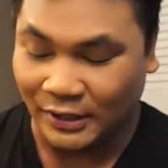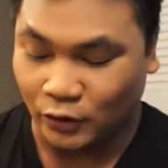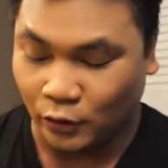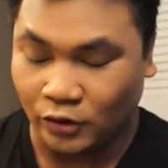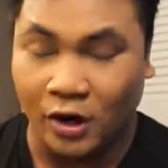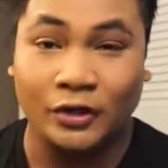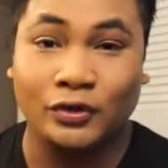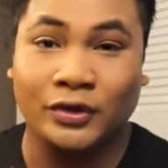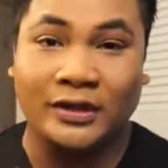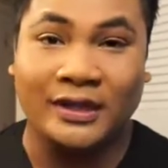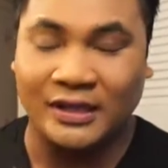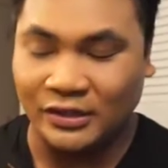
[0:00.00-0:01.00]
light tone
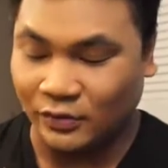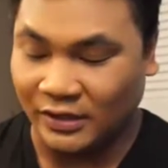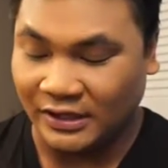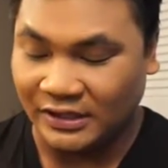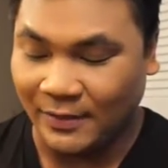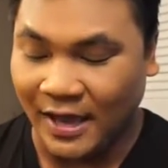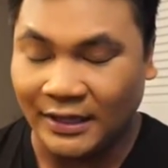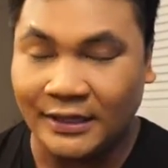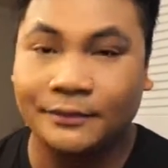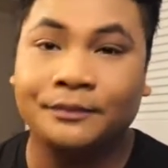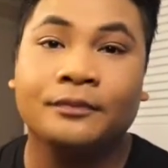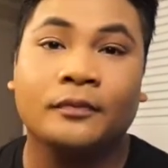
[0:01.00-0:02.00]
contour like this one in this
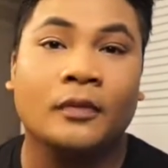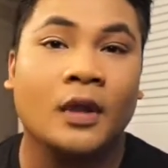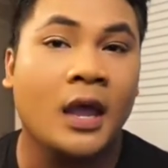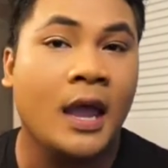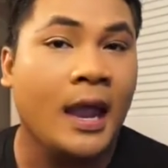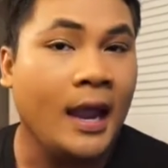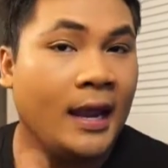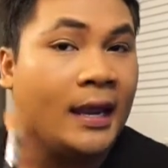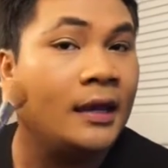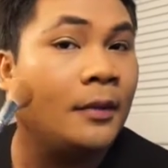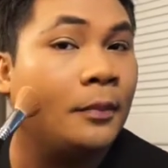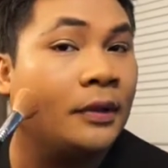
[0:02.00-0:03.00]
palette
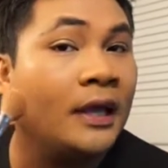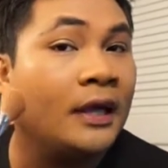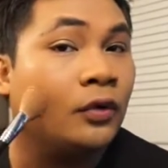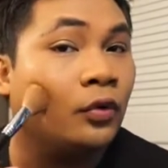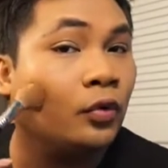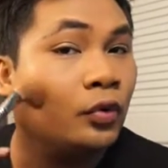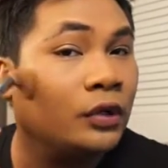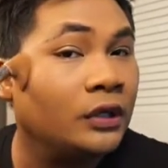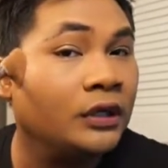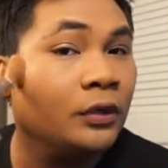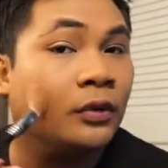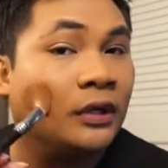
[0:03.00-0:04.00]
and blend
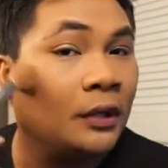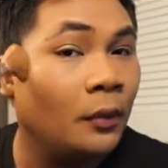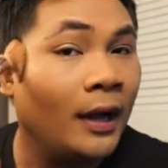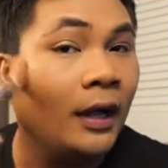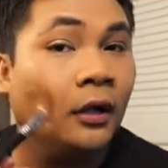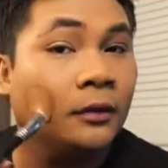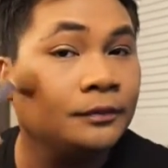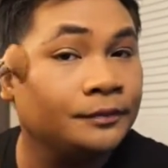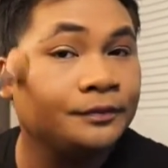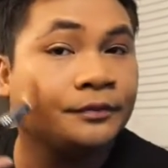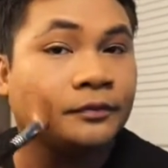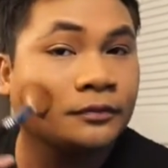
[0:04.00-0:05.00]
really, really well.
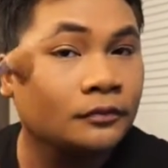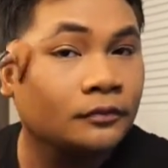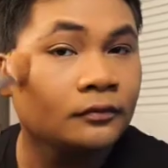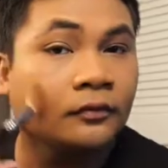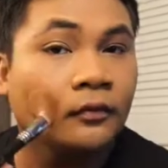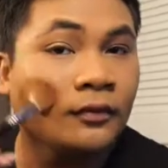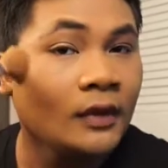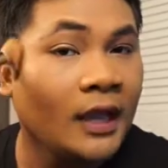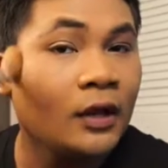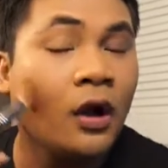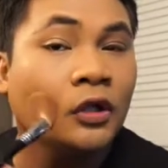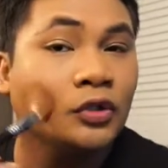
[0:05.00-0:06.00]

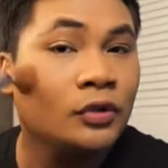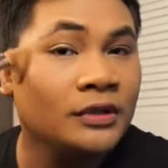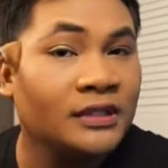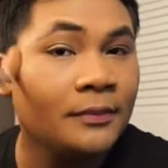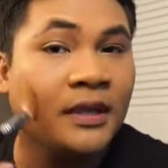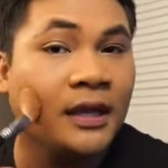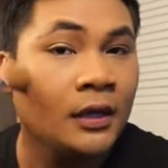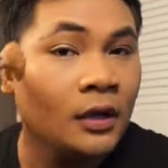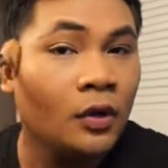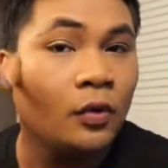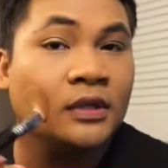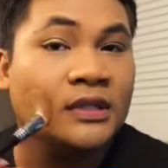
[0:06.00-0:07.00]
And contour is something
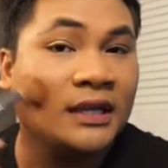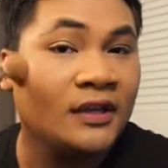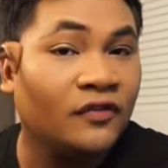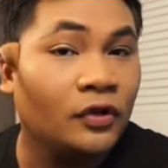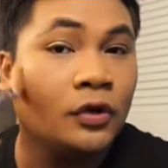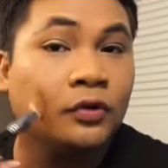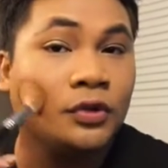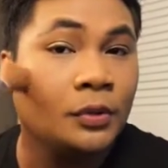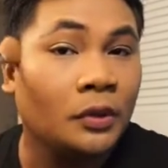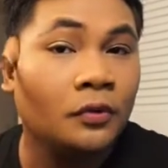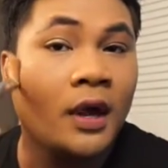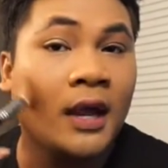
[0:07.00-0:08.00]
where it's like if you don't do
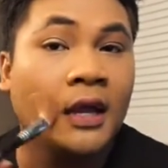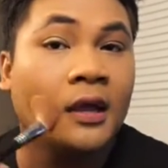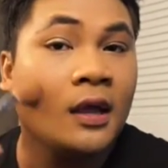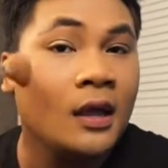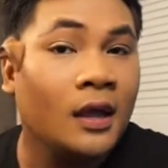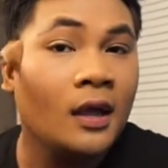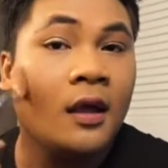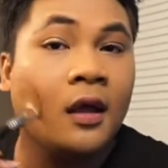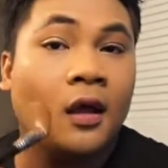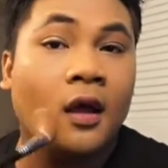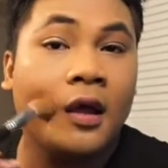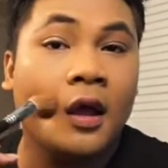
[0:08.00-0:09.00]
it right,
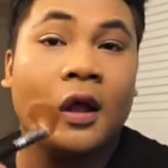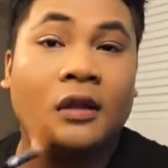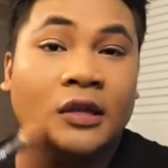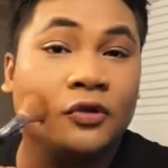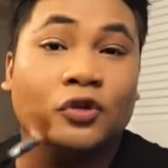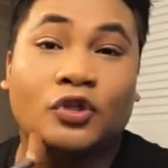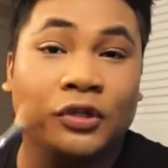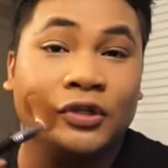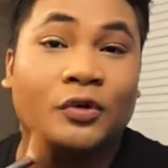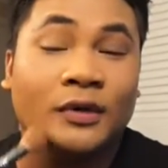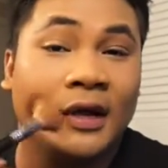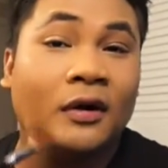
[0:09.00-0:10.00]
then you shouldn't
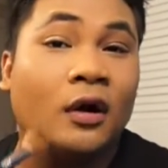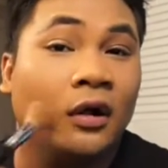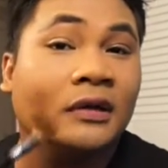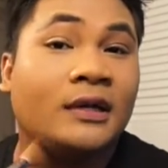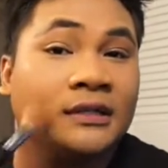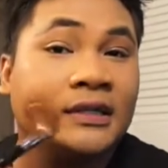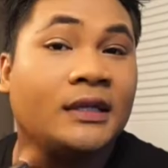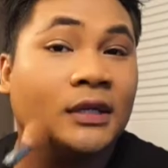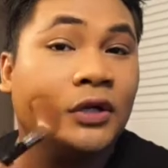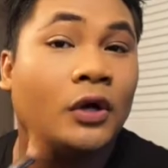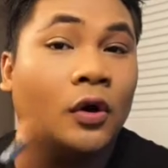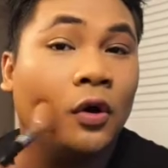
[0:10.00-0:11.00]
do it at all because it
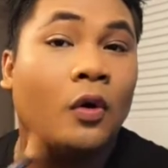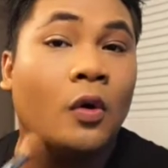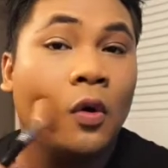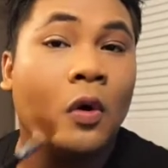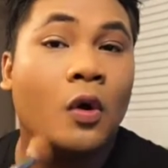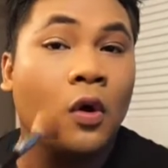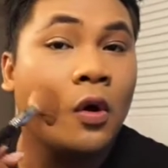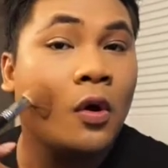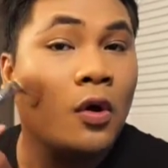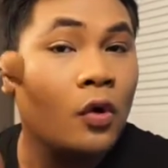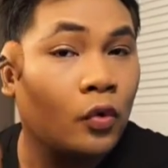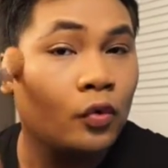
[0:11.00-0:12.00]
could go
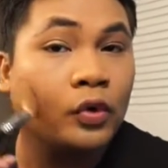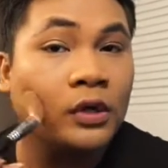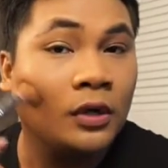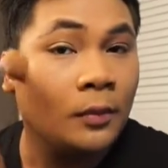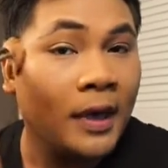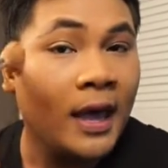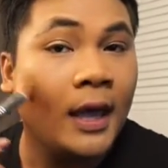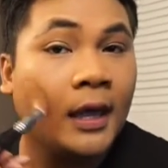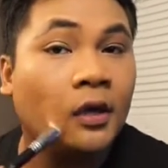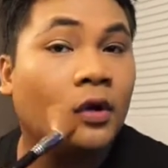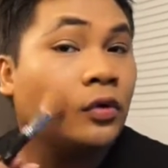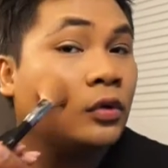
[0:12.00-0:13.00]
real
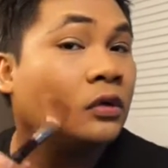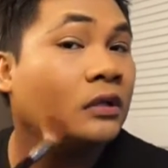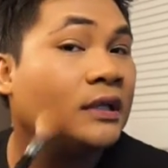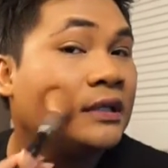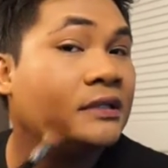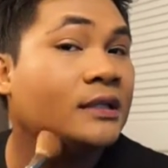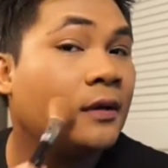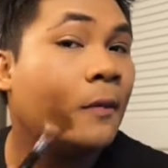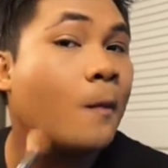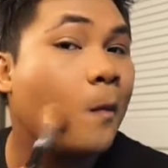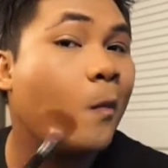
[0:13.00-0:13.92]
bad, real easy.